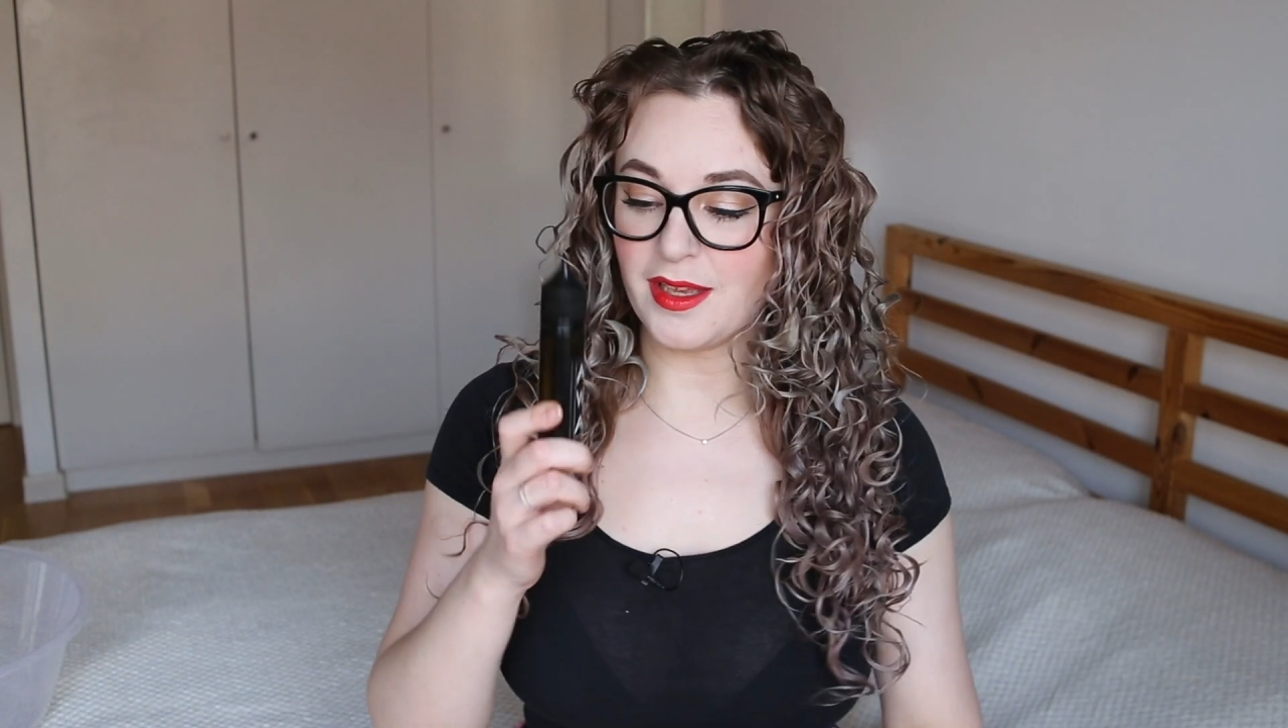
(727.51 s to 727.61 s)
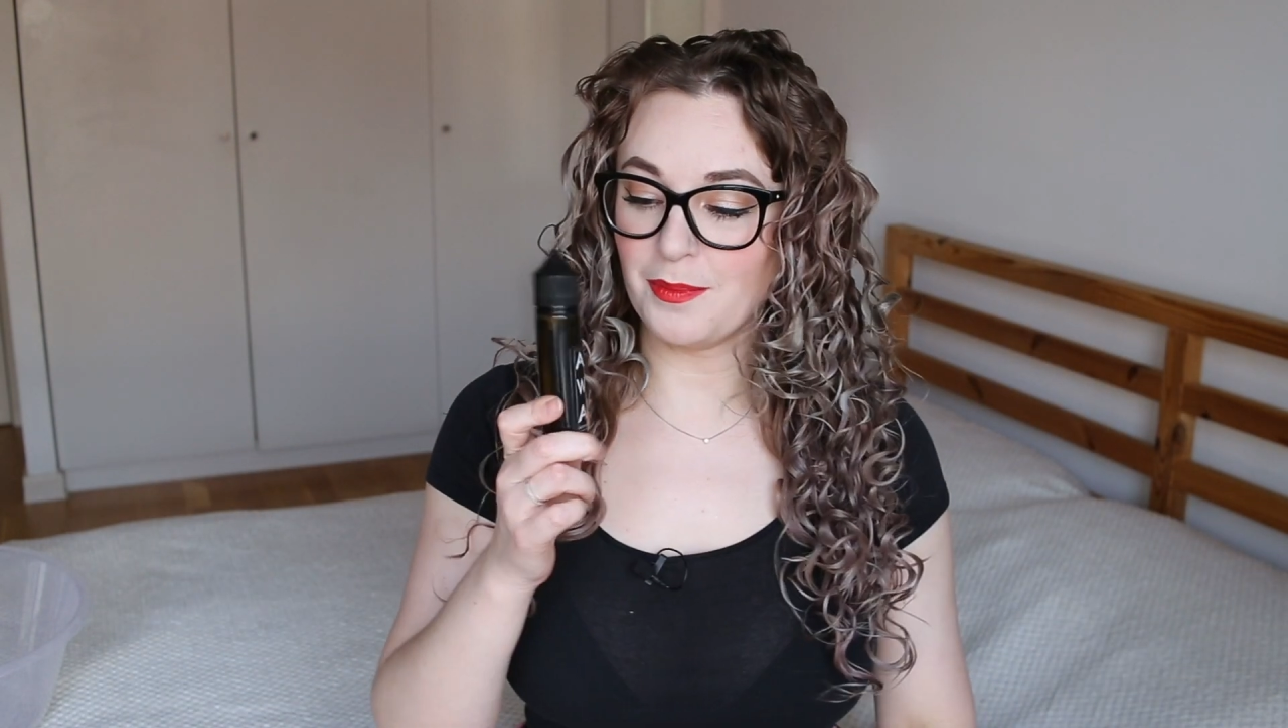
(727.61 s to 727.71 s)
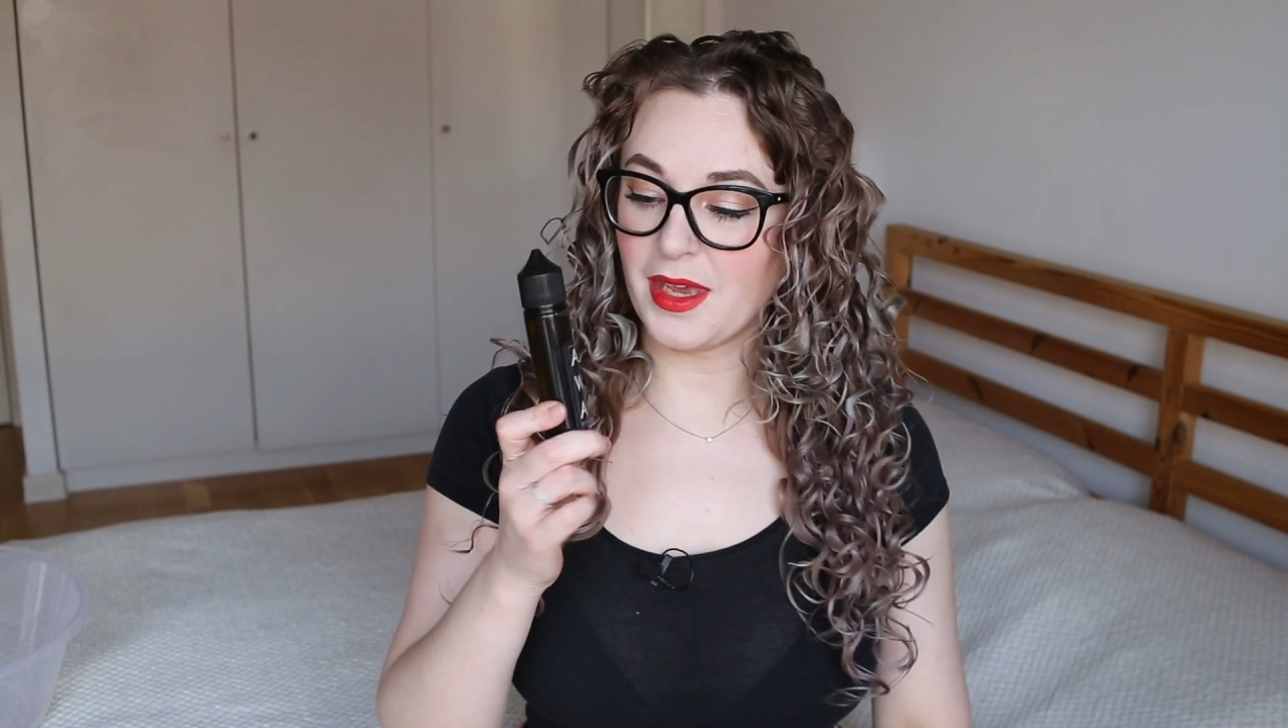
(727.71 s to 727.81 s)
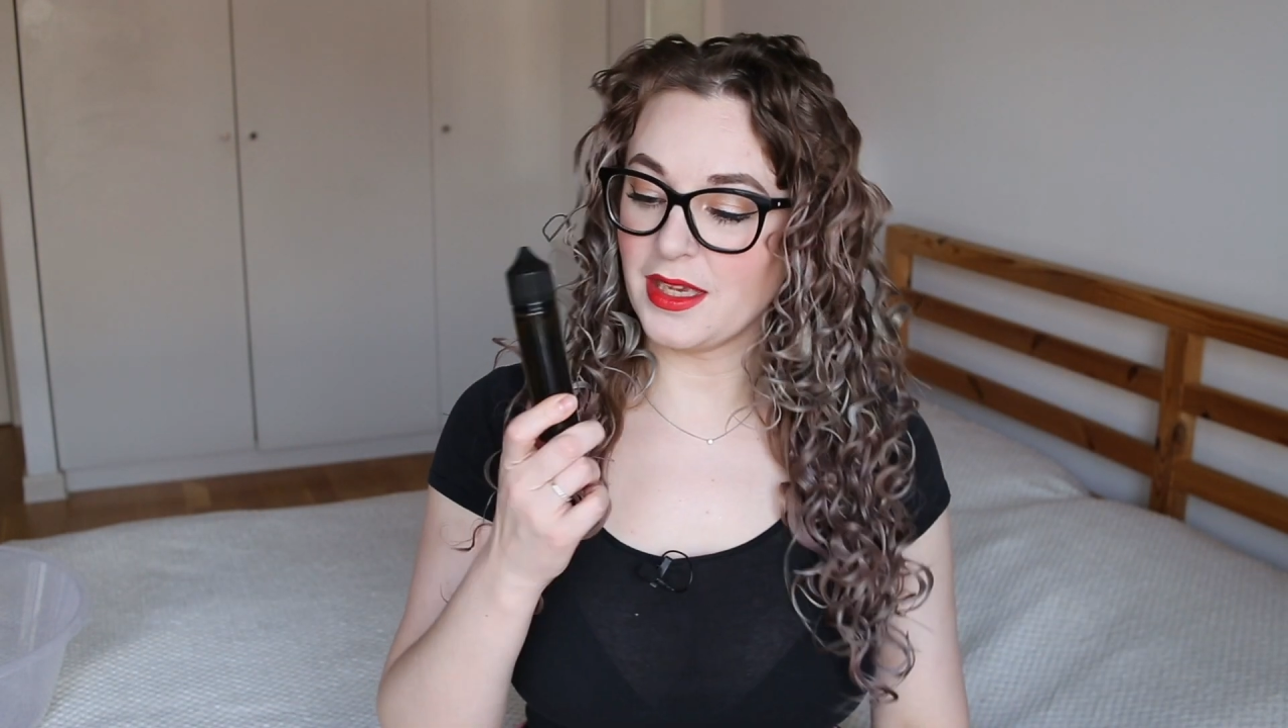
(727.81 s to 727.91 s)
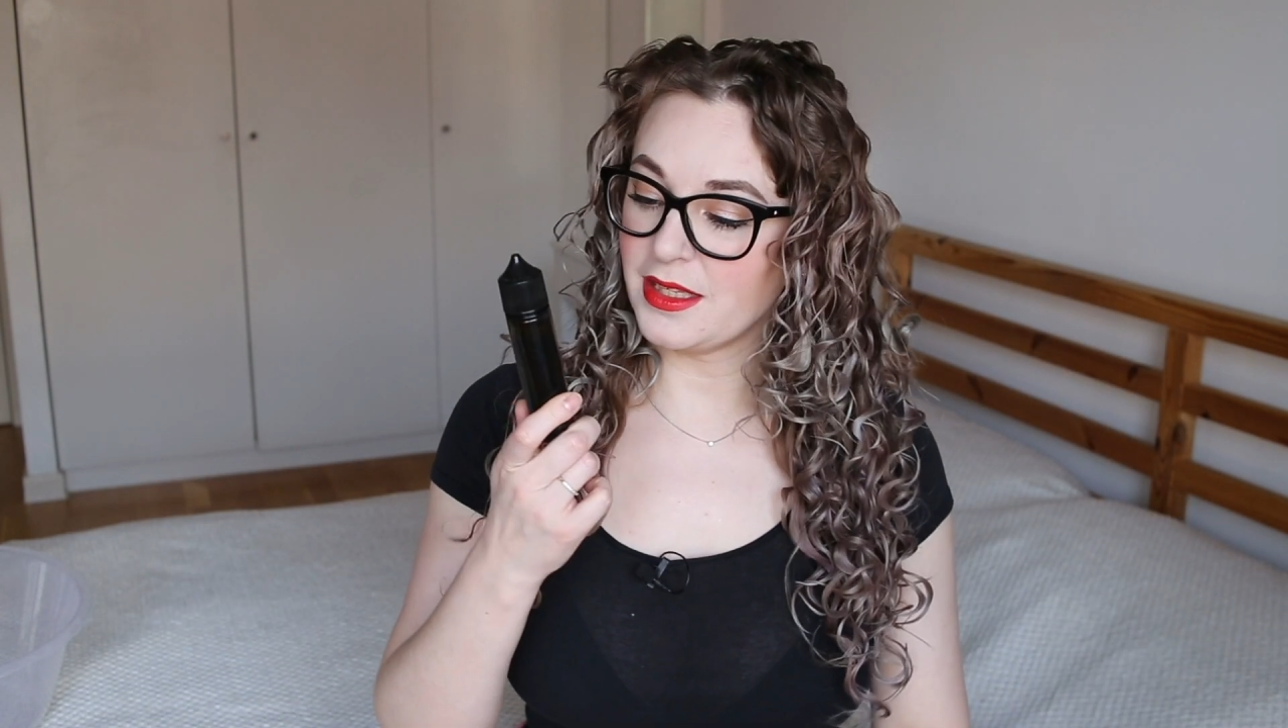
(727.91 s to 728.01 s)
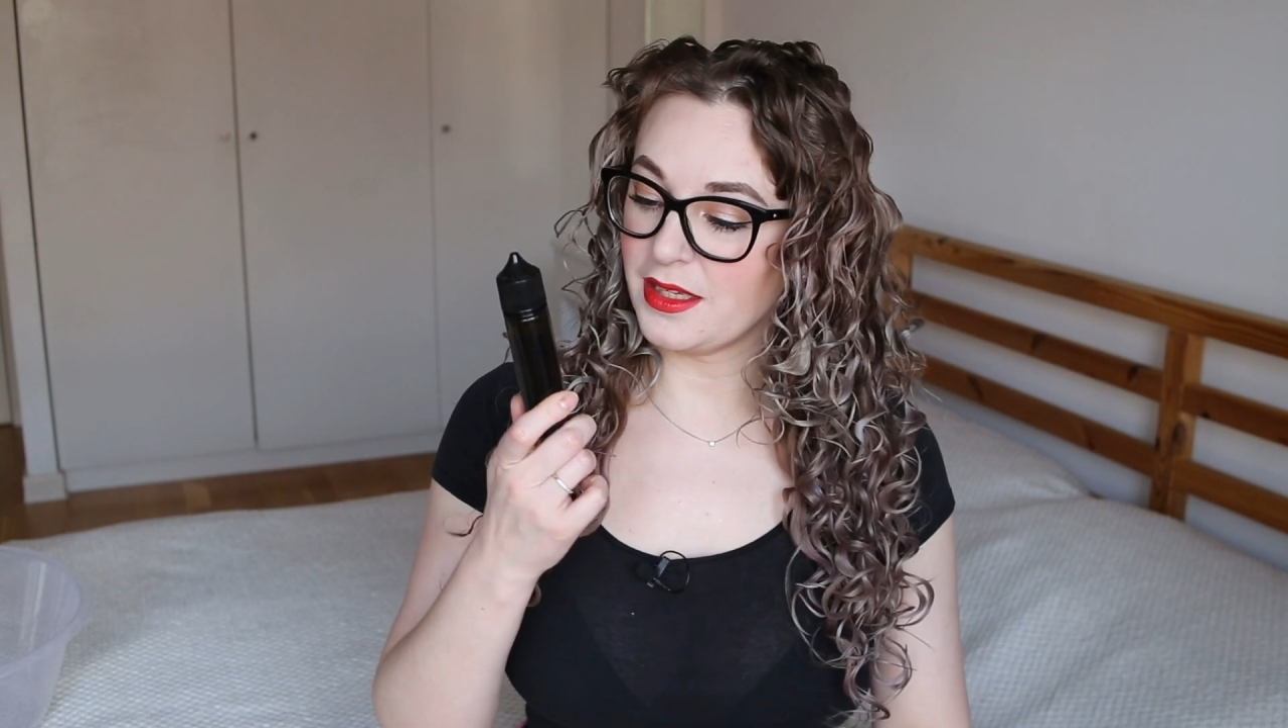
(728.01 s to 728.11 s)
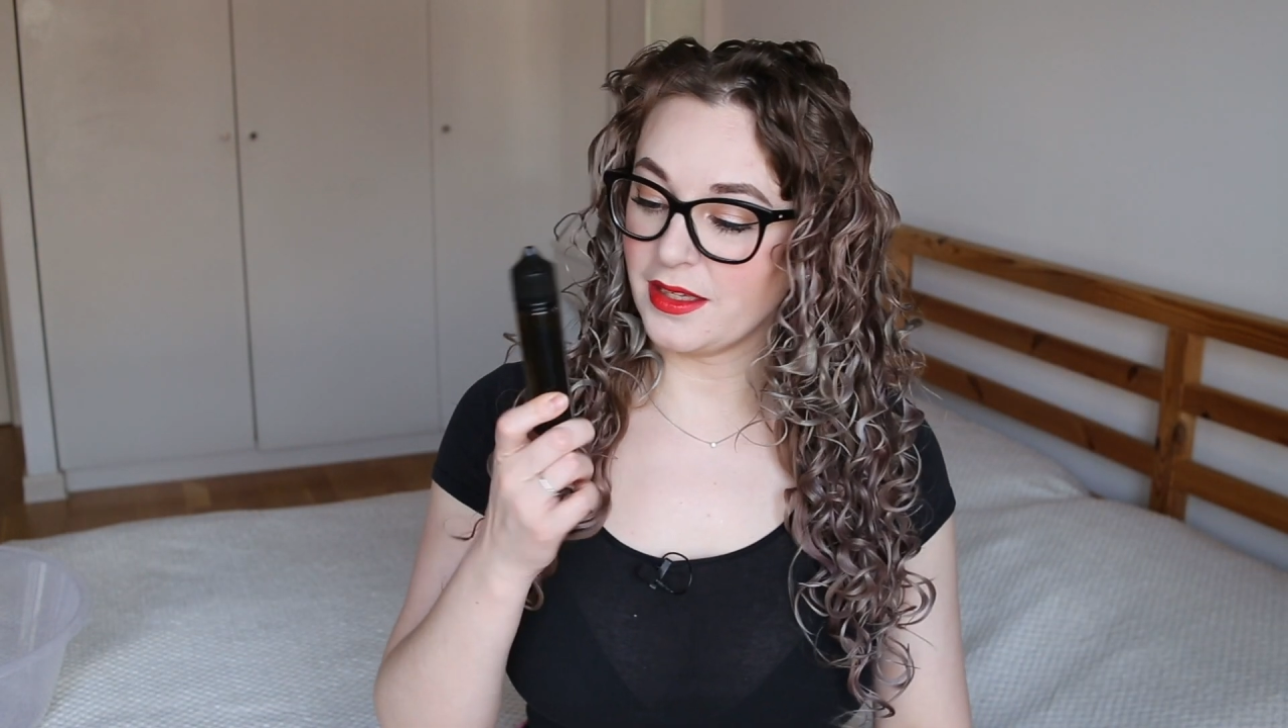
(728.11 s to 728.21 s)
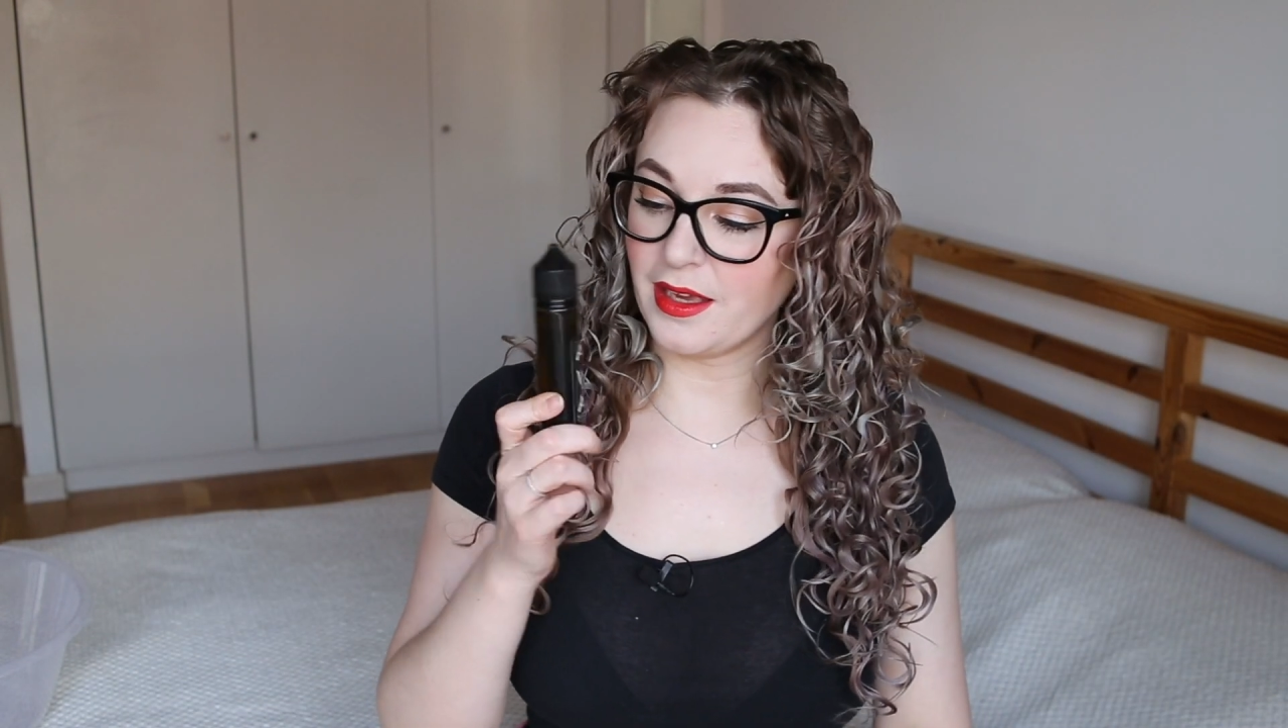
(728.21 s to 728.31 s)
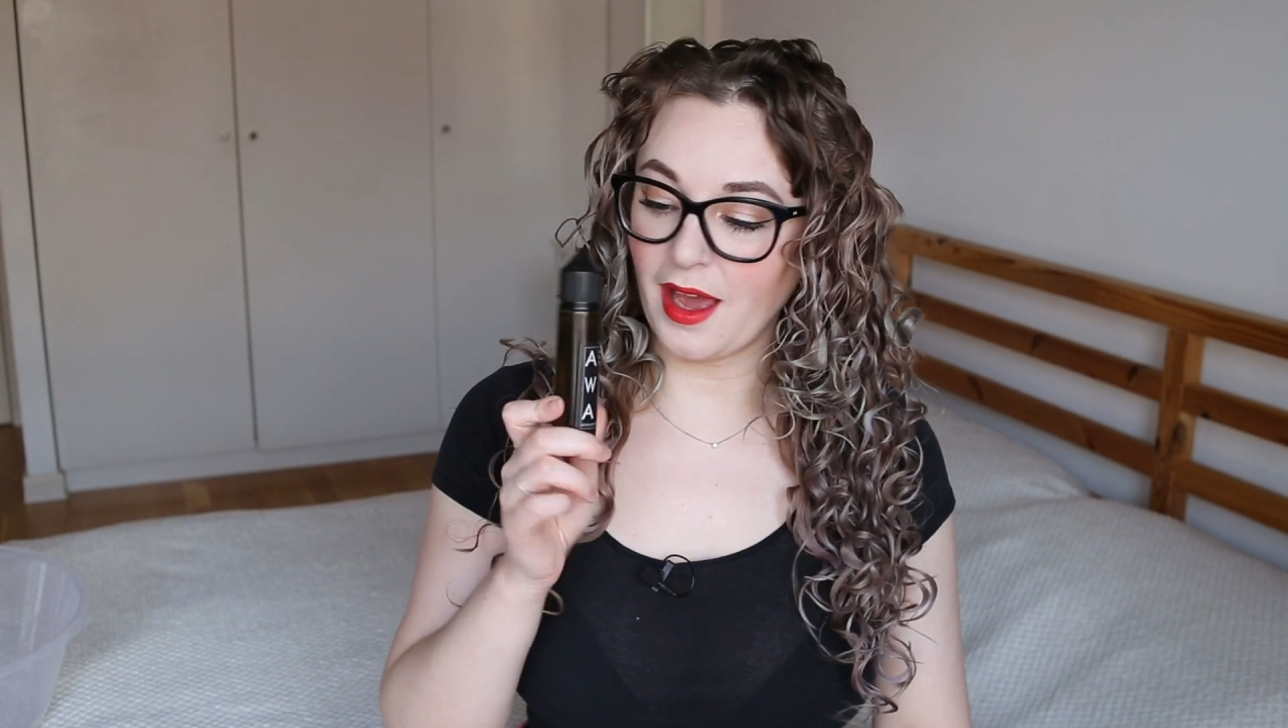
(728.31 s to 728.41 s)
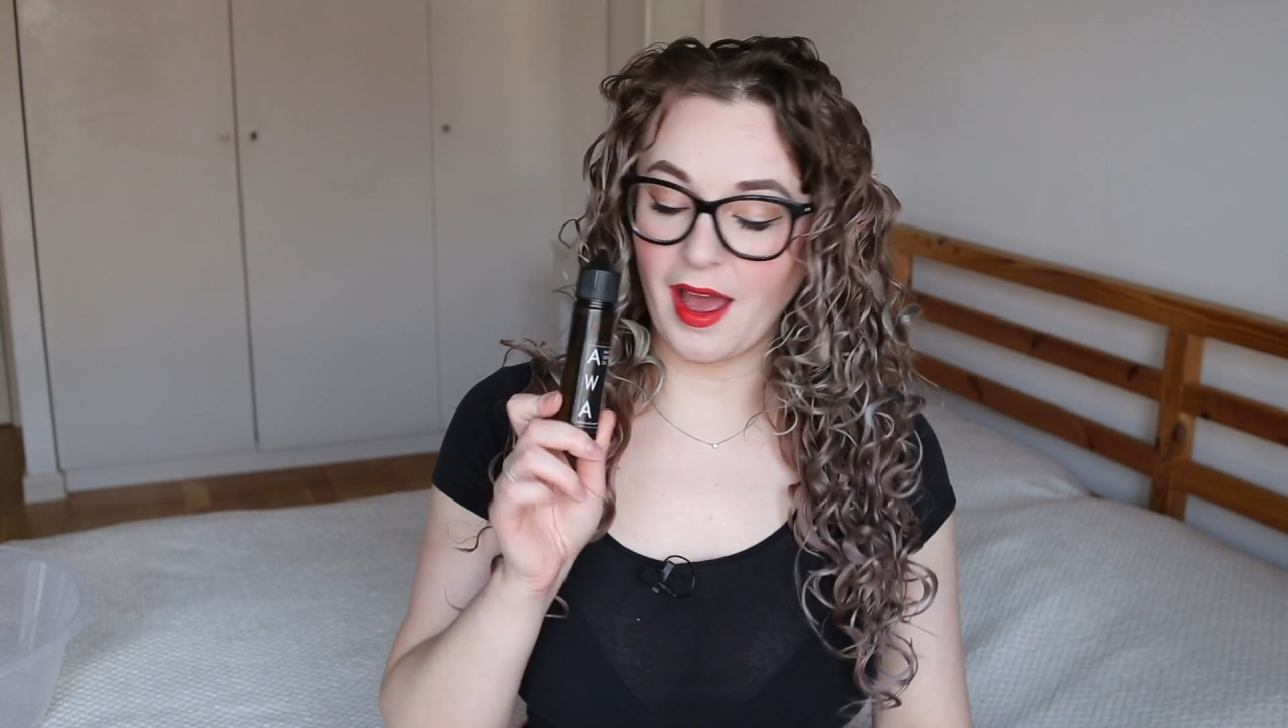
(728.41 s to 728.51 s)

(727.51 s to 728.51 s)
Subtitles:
amazing